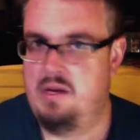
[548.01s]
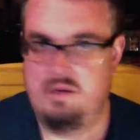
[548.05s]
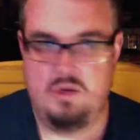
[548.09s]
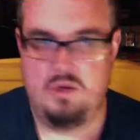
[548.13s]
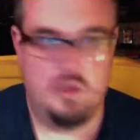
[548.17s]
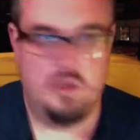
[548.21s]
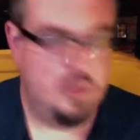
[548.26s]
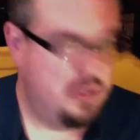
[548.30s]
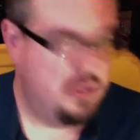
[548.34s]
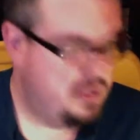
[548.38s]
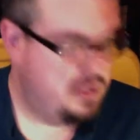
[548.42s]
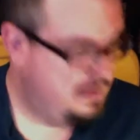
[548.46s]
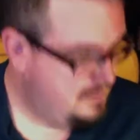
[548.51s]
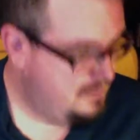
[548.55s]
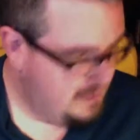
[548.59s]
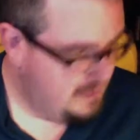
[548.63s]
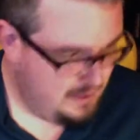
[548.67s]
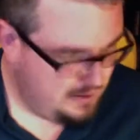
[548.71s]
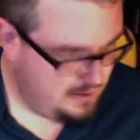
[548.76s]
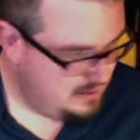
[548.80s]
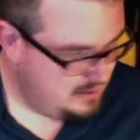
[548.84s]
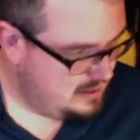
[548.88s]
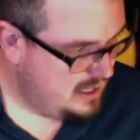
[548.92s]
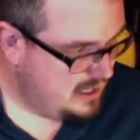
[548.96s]
good,
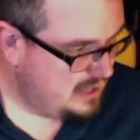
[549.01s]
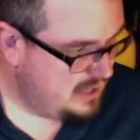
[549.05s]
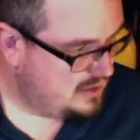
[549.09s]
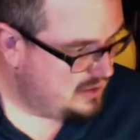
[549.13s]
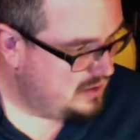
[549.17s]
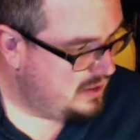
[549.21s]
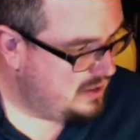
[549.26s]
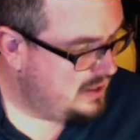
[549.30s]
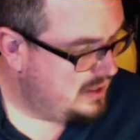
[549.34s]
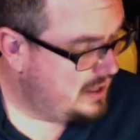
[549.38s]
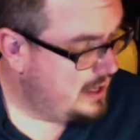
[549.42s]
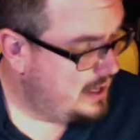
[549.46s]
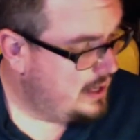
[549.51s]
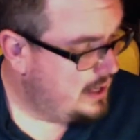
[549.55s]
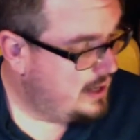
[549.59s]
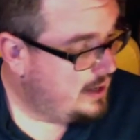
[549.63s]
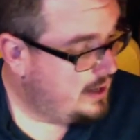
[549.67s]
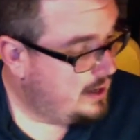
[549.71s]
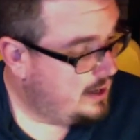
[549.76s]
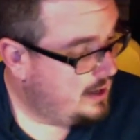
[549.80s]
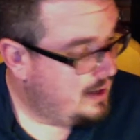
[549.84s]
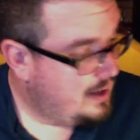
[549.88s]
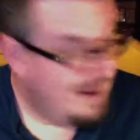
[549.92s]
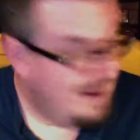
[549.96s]
not good.
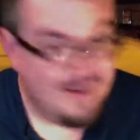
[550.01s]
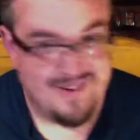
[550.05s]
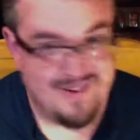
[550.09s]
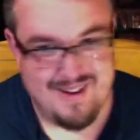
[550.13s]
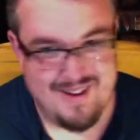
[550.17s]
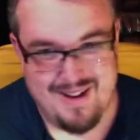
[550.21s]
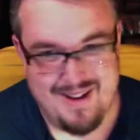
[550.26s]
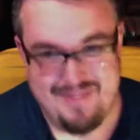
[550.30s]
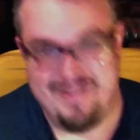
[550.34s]
Okay,